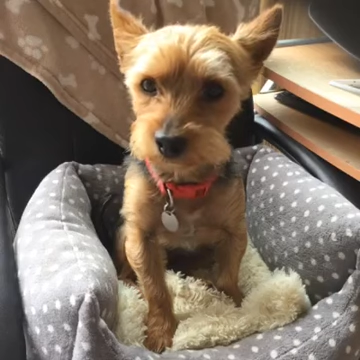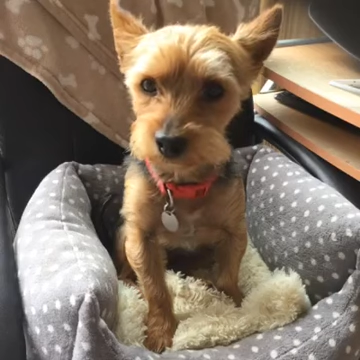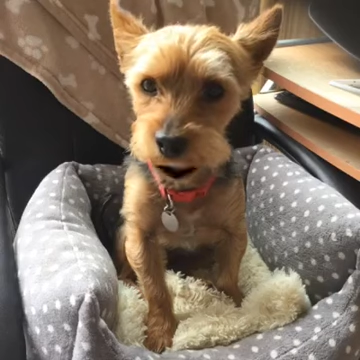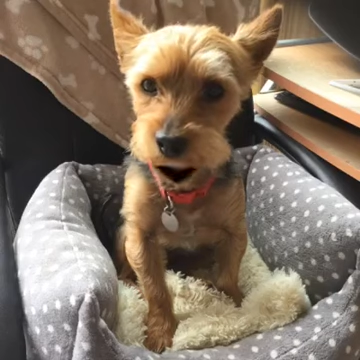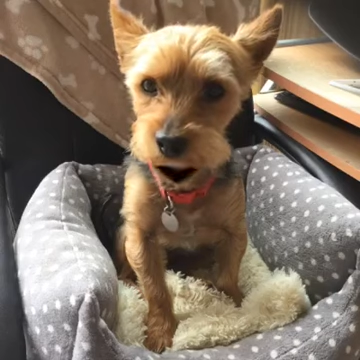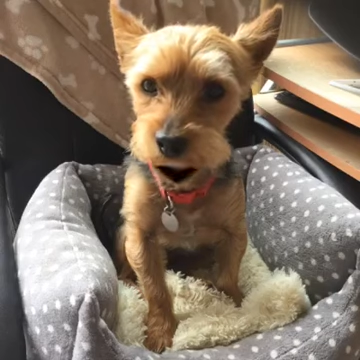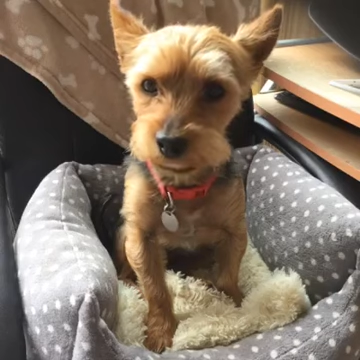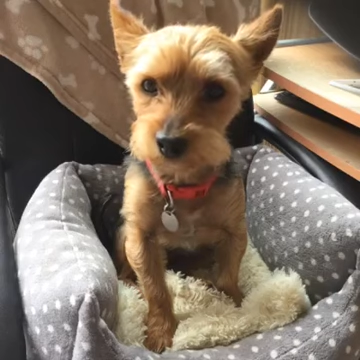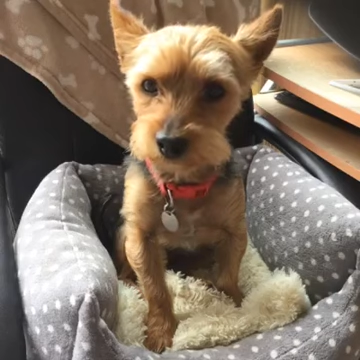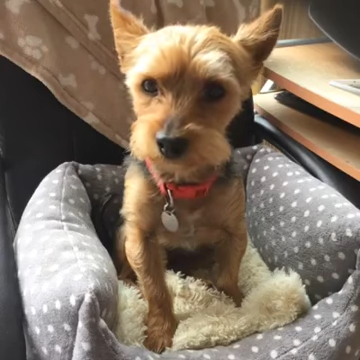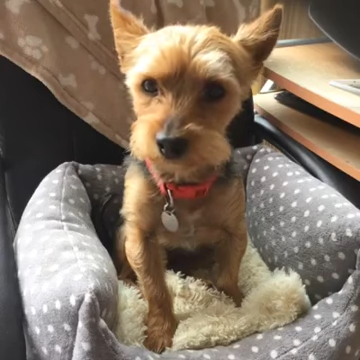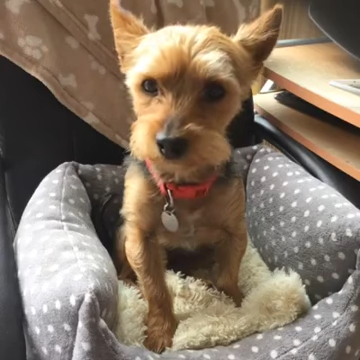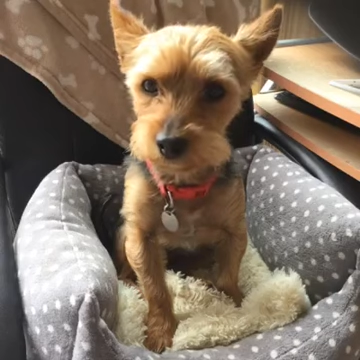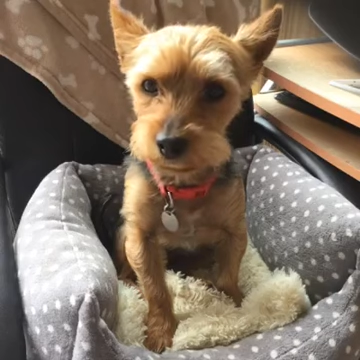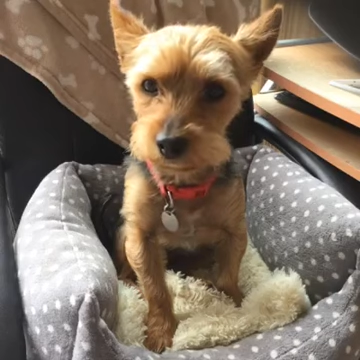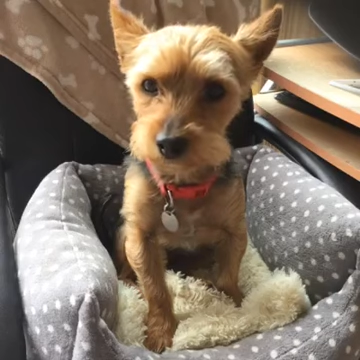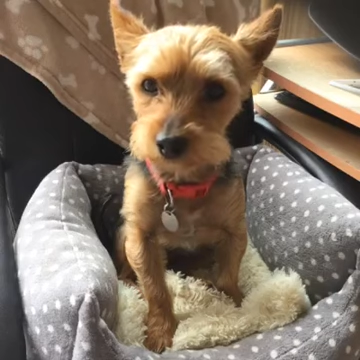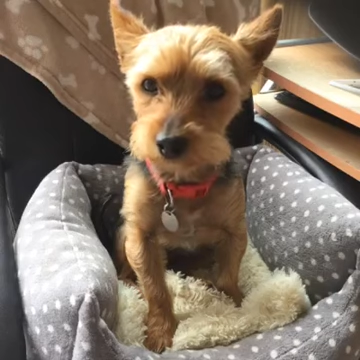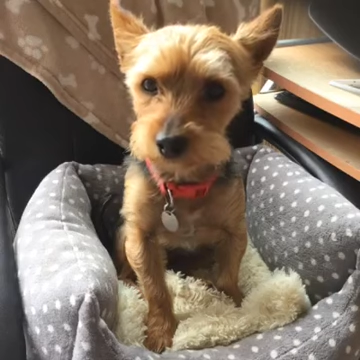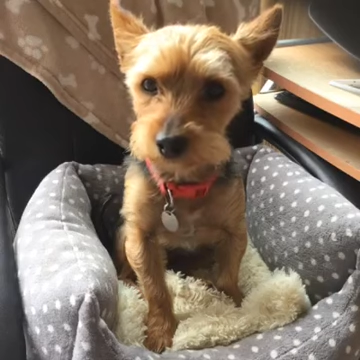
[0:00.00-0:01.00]
Oh,
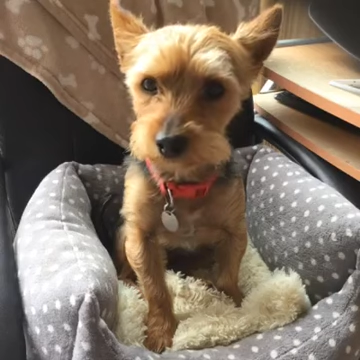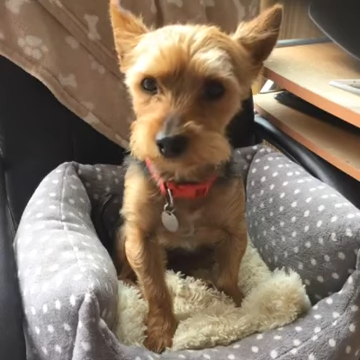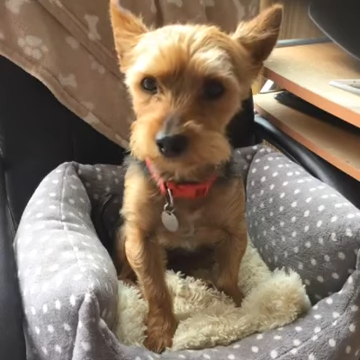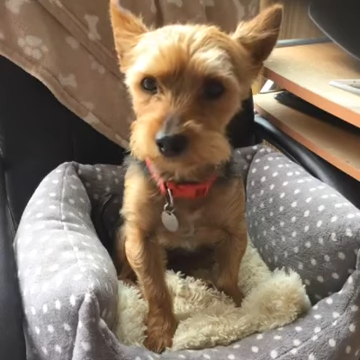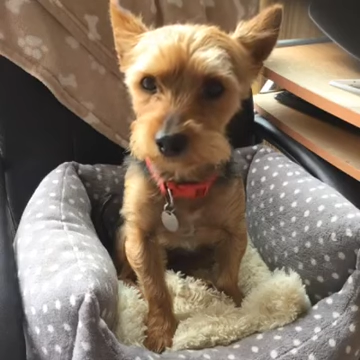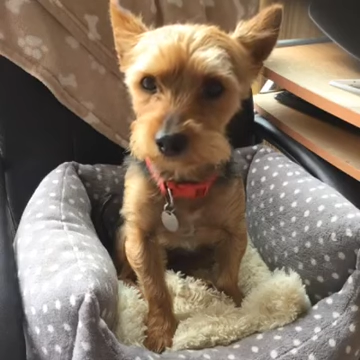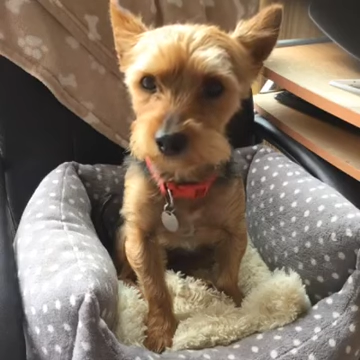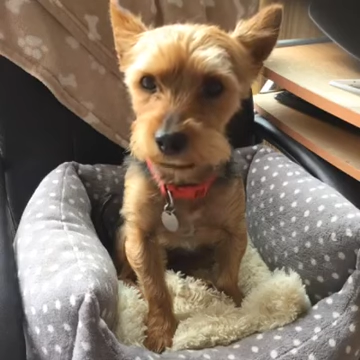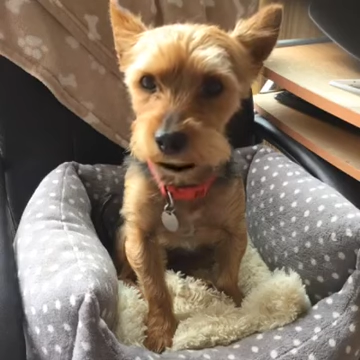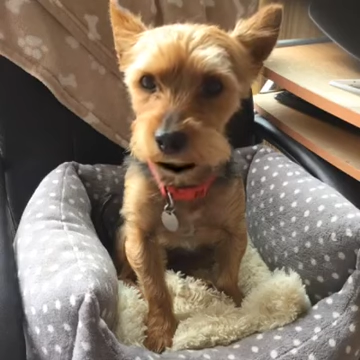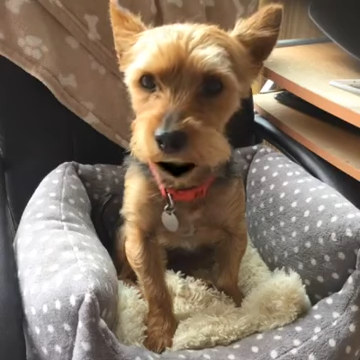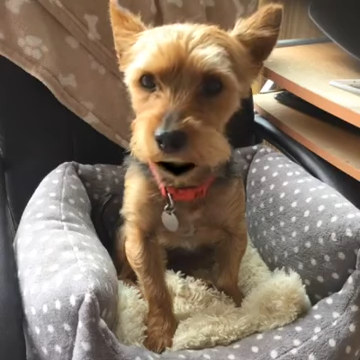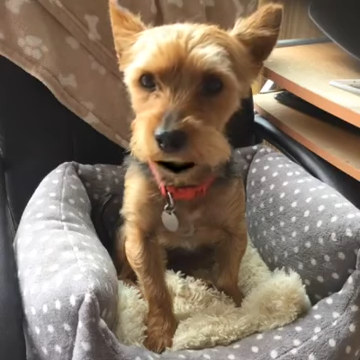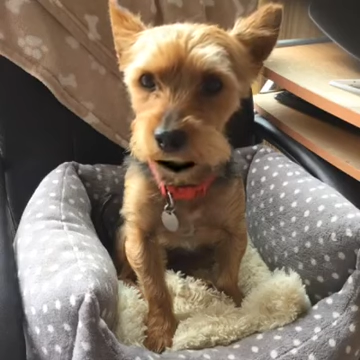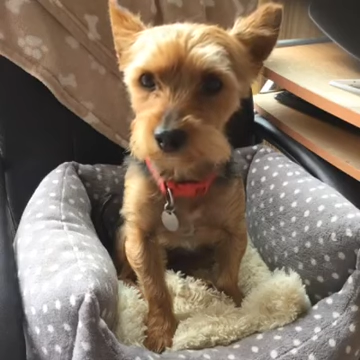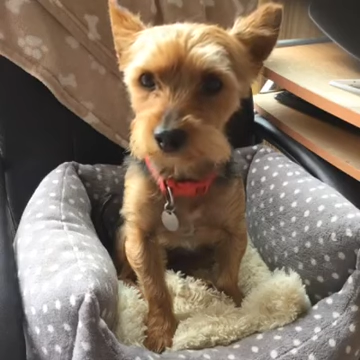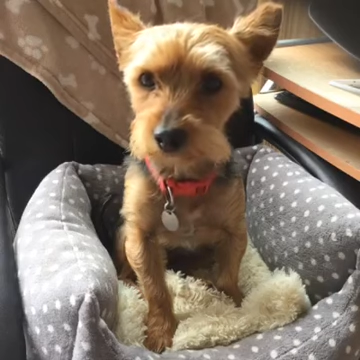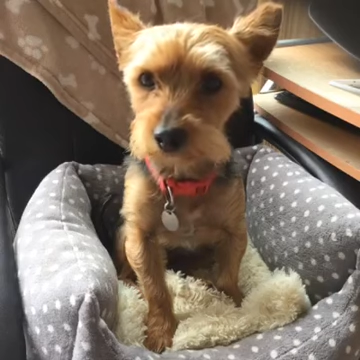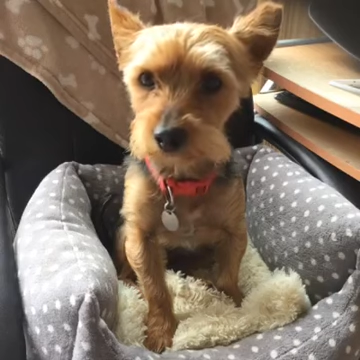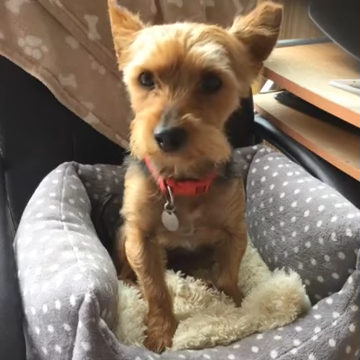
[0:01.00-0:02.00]
dear.
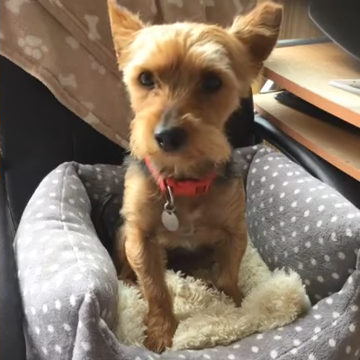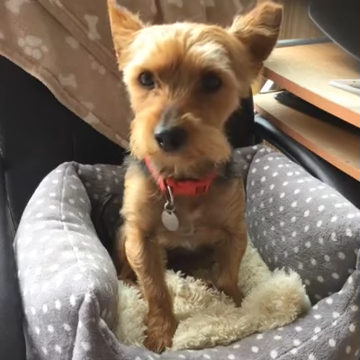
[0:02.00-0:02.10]
Anyway,